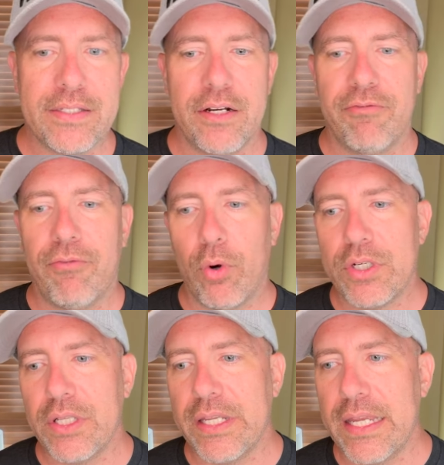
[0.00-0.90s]
And
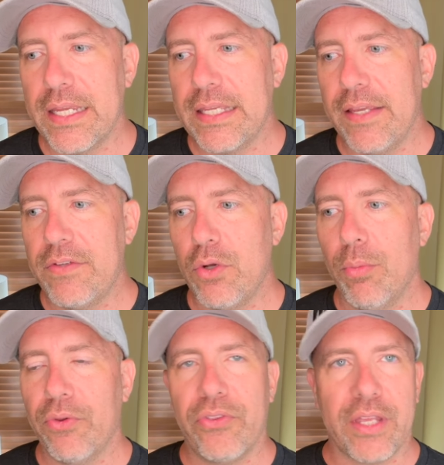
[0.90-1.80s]
unfortunately, it gives you
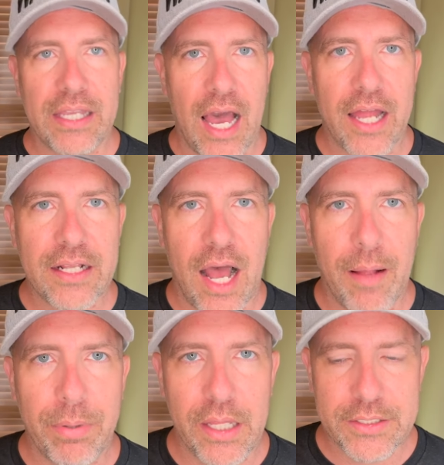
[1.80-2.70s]
almost the God
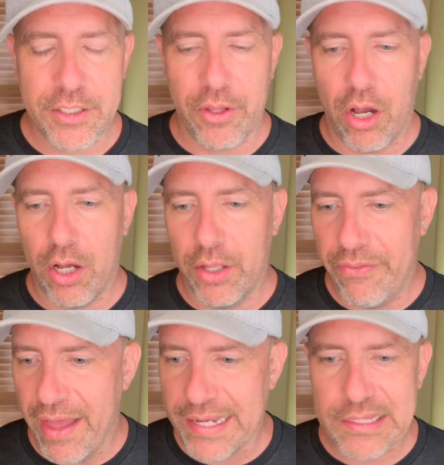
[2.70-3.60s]
complex, to the
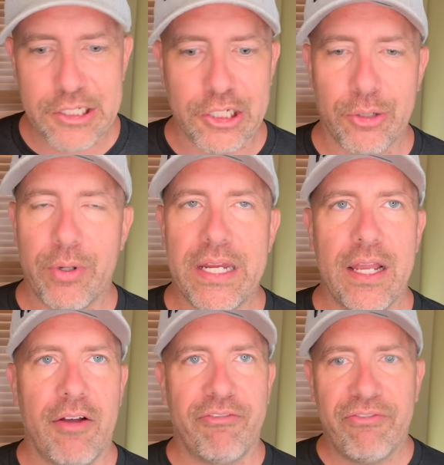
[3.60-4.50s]
9th degree
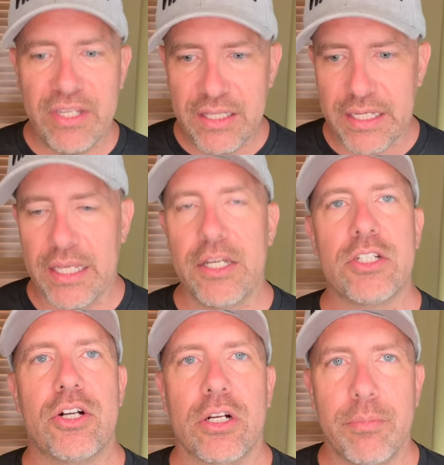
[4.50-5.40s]
of feeling
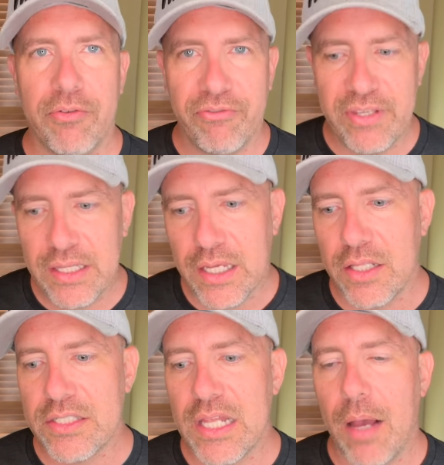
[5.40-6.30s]
indestructible, feeling
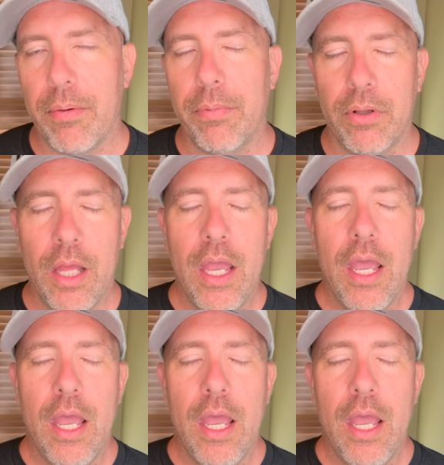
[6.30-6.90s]
unstoppable.